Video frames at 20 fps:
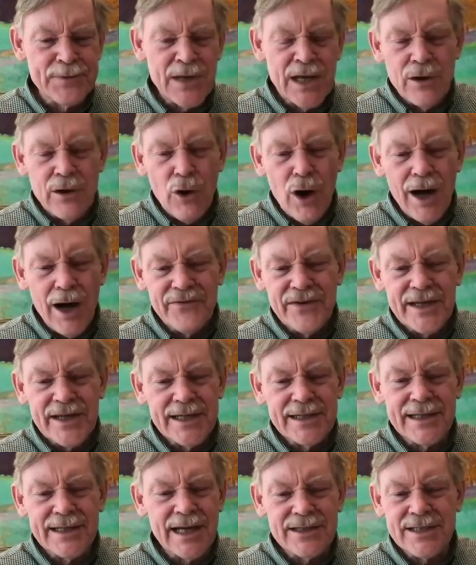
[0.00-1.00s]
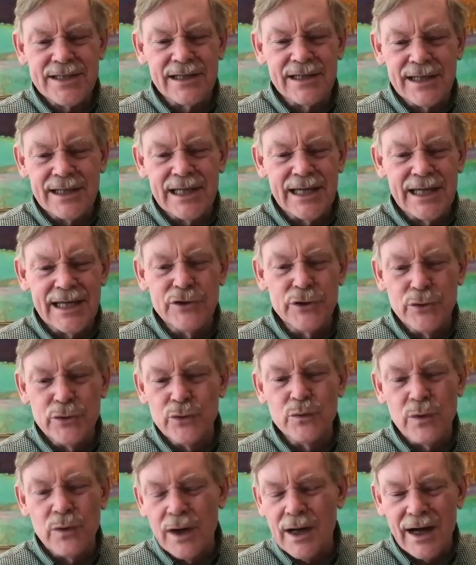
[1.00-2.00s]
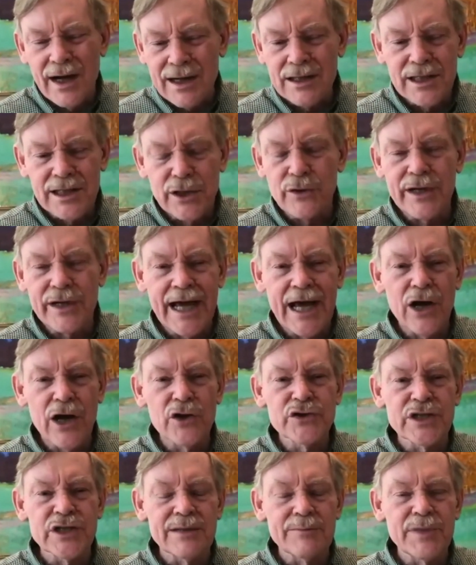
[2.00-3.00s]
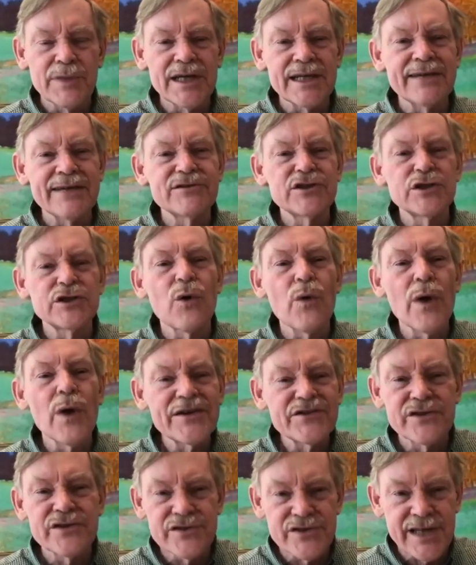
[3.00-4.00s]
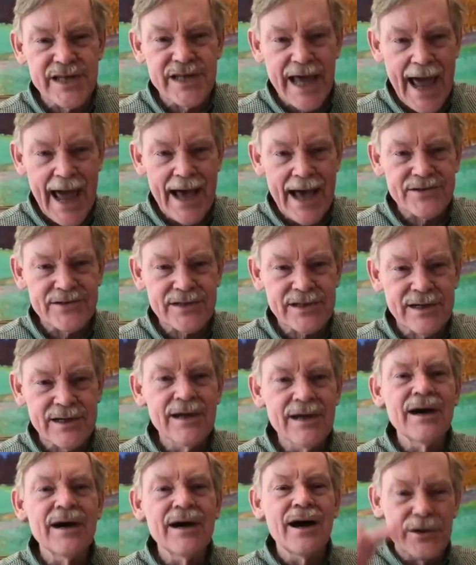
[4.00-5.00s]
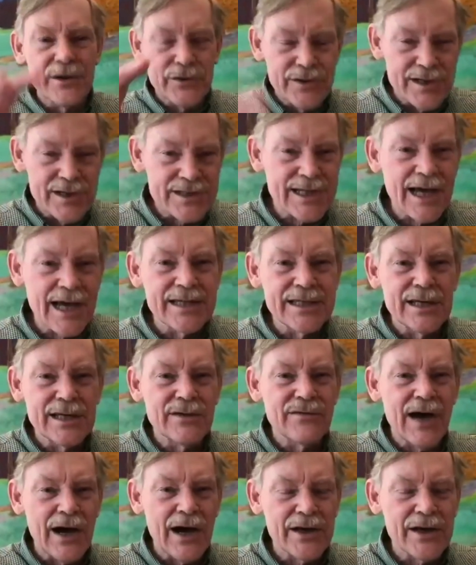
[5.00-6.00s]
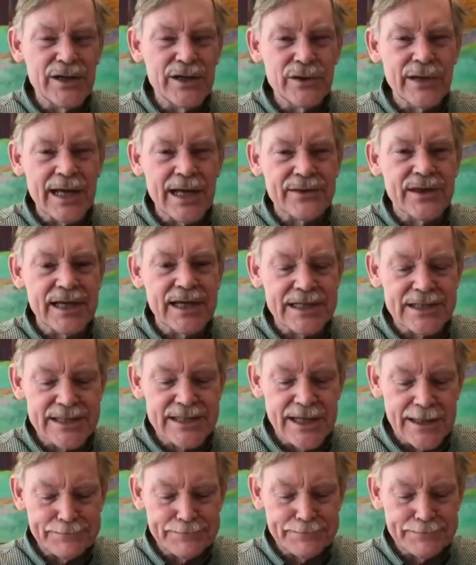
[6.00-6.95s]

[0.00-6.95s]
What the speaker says: often it doesn't give you a clear analogy, but it gives you questions to ask under this idea of how do you get things done.